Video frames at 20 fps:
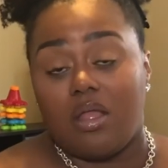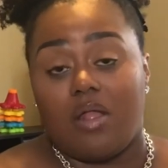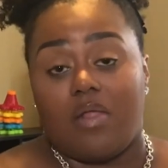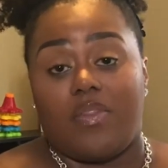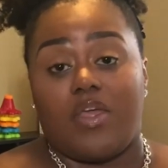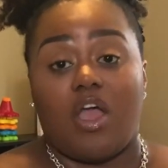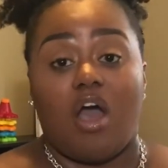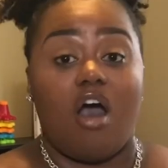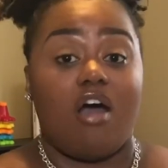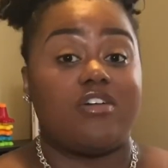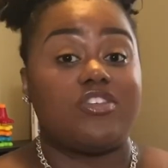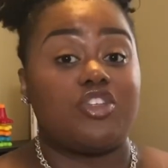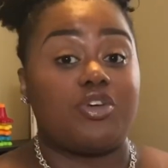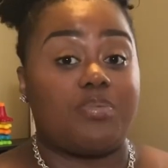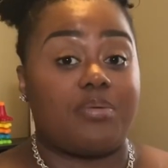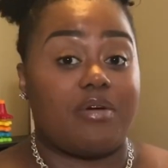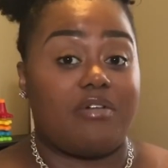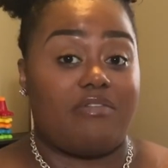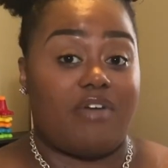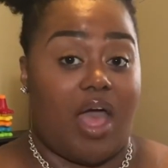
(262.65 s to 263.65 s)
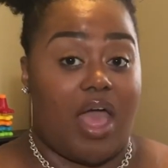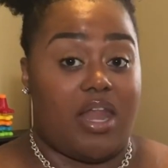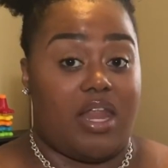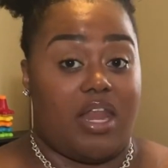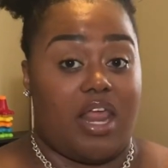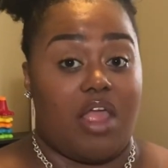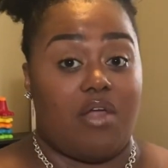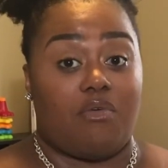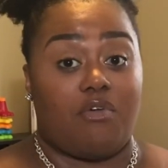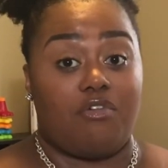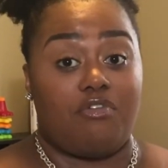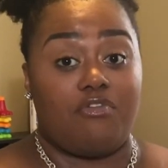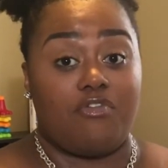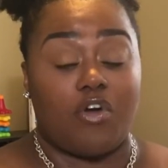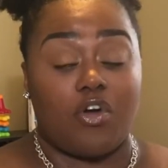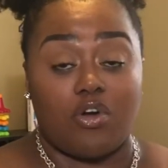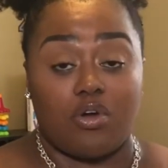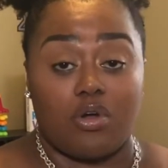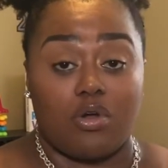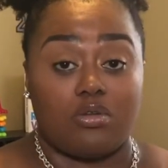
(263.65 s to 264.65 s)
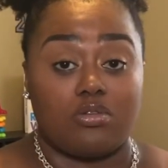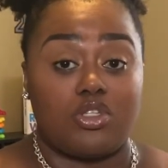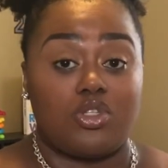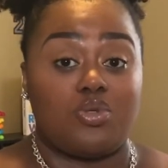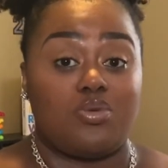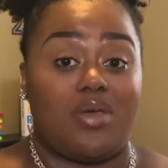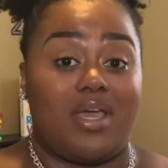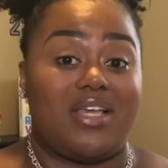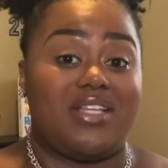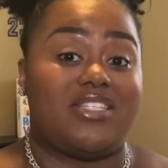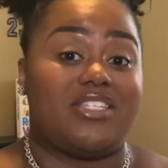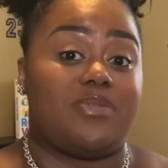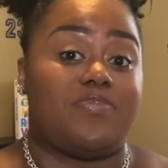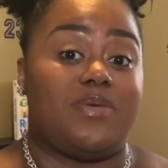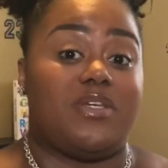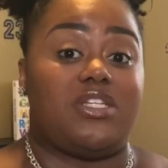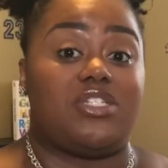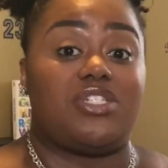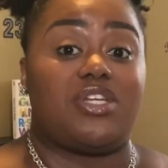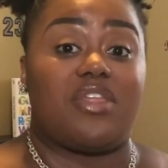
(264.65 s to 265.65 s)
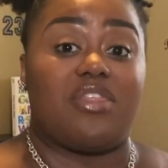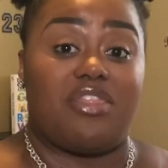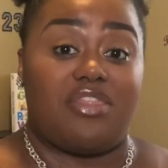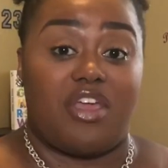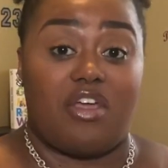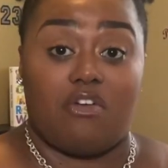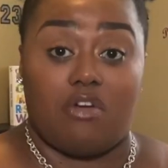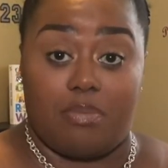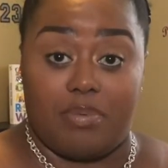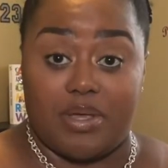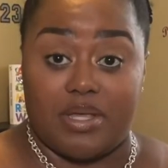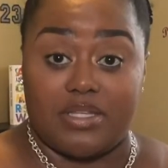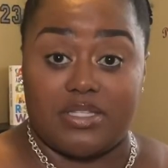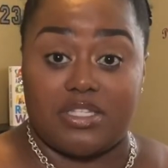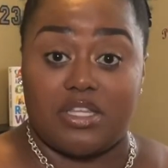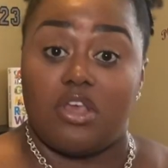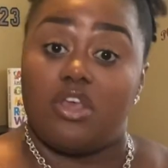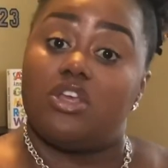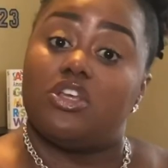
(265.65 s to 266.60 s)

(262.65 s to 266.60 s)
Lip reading: They also provided a referral to a speech therapist.